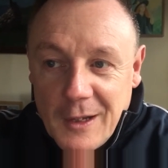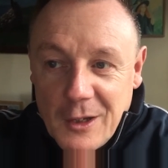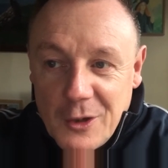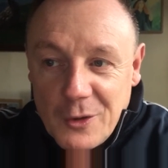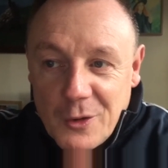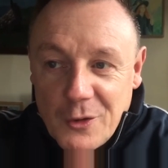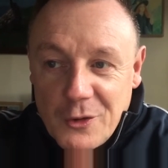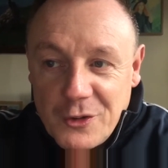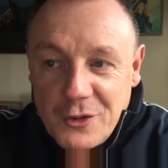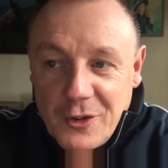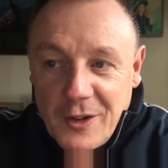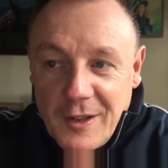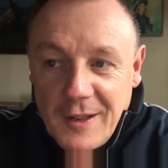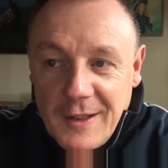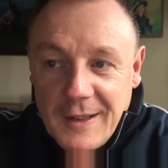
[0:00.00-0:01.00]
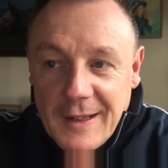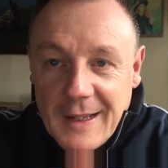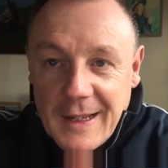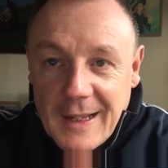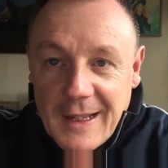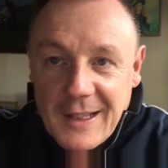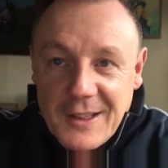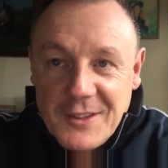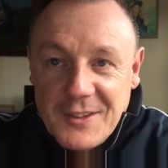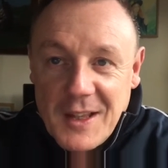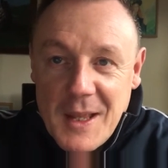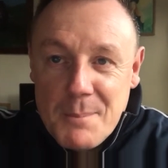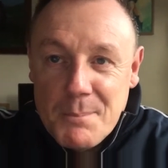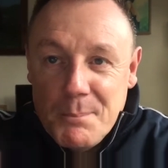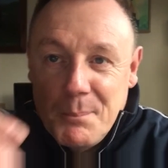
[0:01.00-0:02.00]
you know, she is
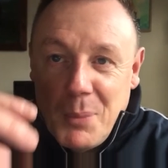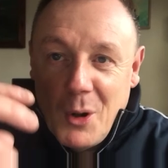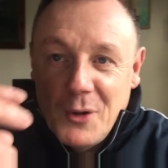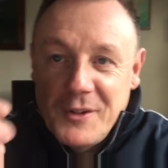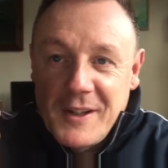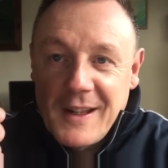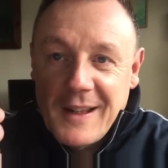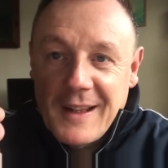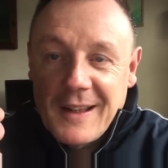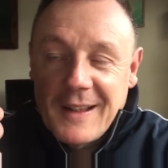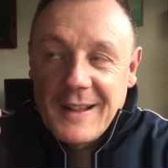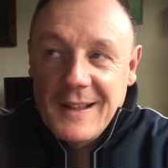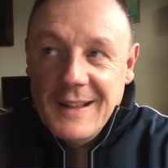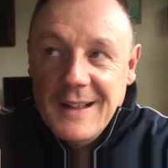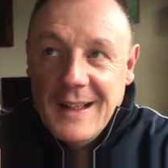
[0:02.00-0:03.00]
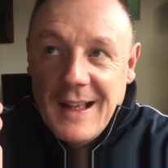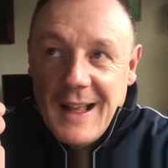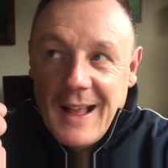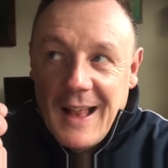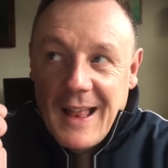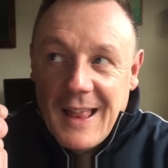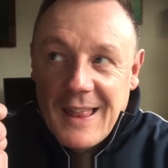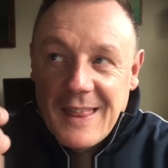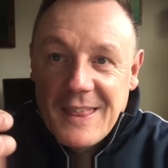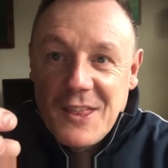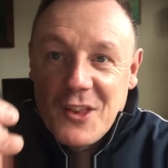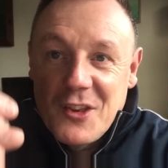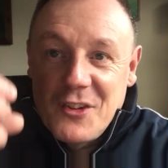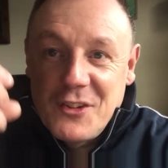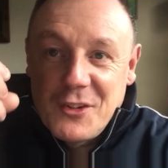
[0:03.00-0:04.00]
embodying
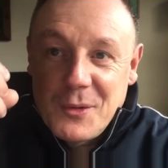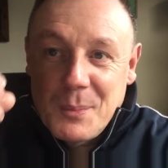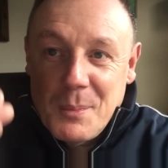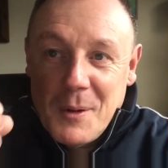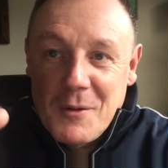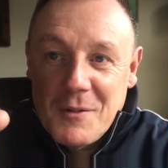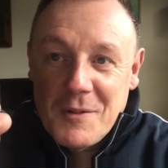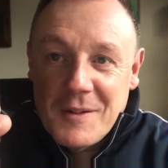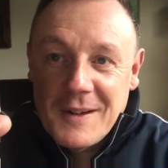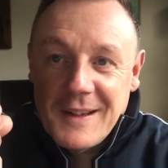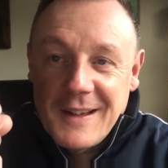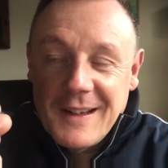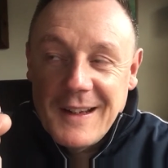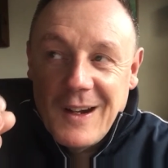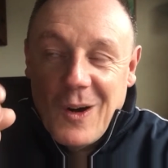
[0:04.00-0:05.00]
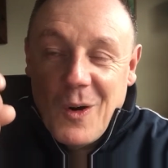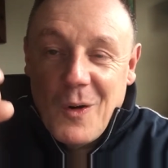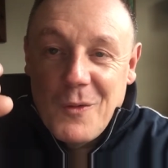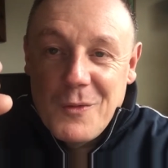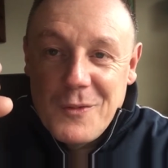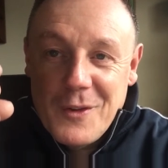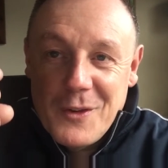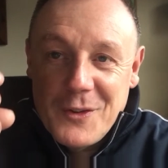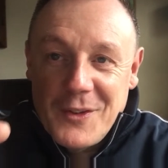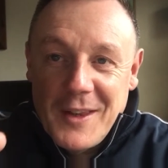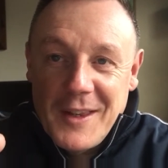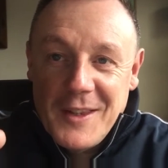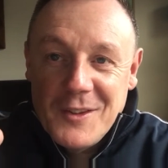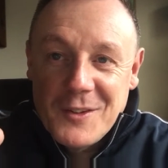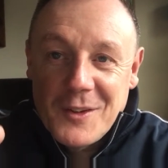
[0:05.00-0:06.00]
the spirit of the
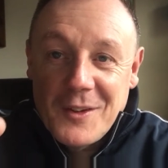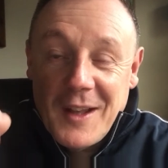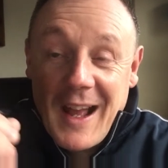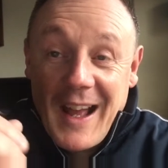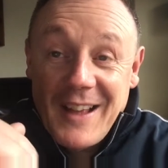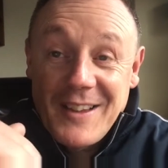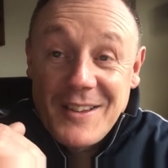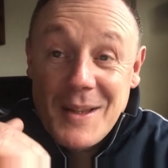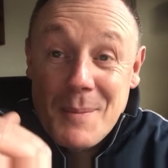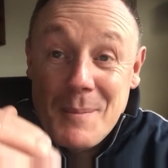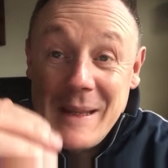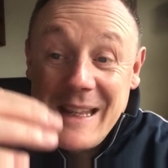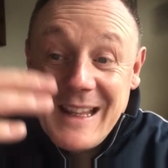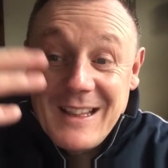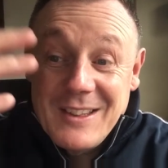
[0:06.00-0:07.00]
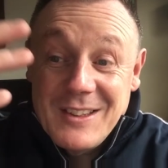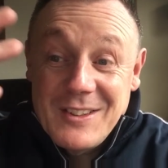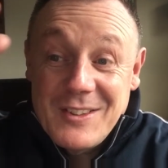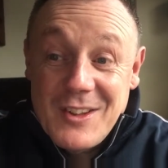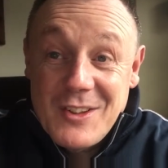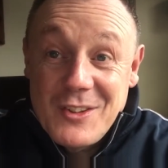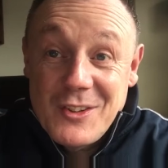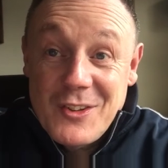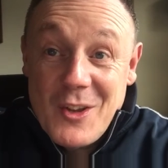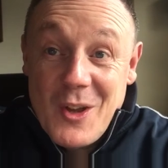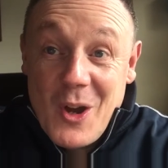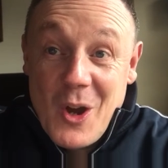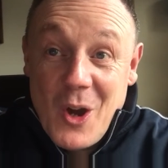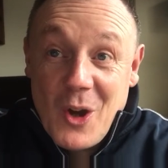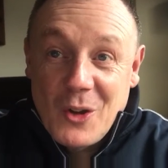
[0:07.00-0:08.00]
season as it begins to
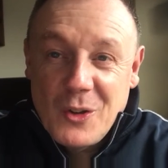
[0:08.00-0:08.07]
stir.